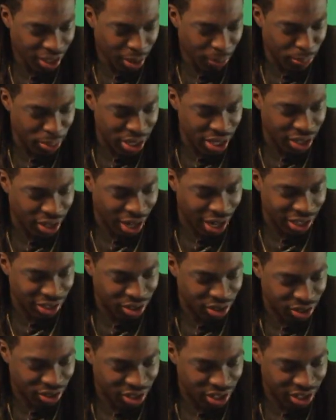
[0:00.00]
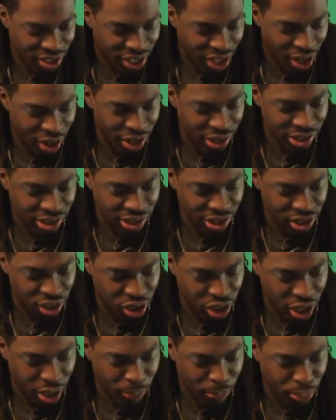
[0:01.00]
B. Gossler says, Gary is
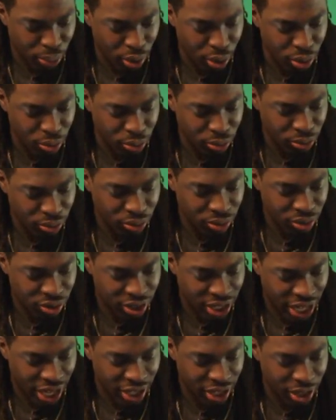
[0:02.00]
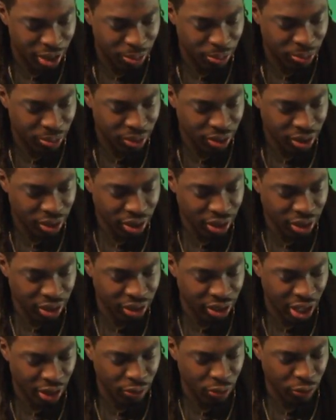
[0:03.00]
legit pro stand-up
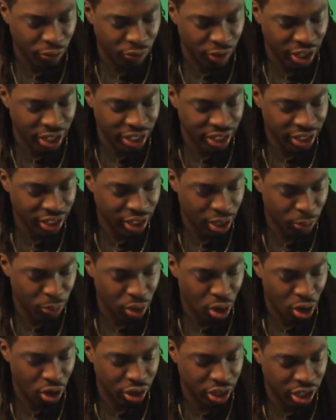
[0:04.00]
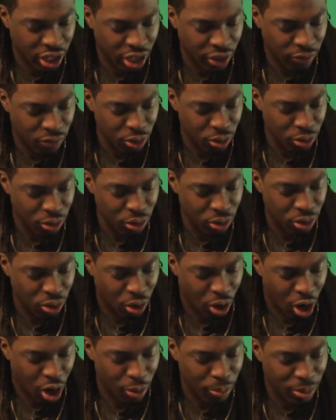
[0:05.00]
level funny. Can we all give you
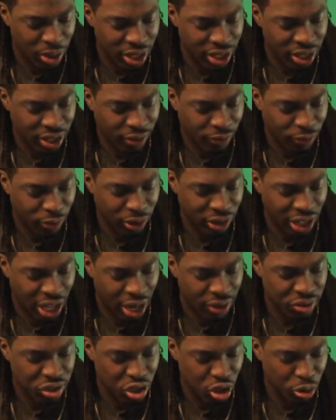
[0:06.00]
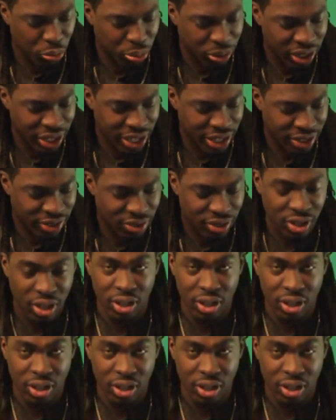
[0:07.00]
our money for a live show, please?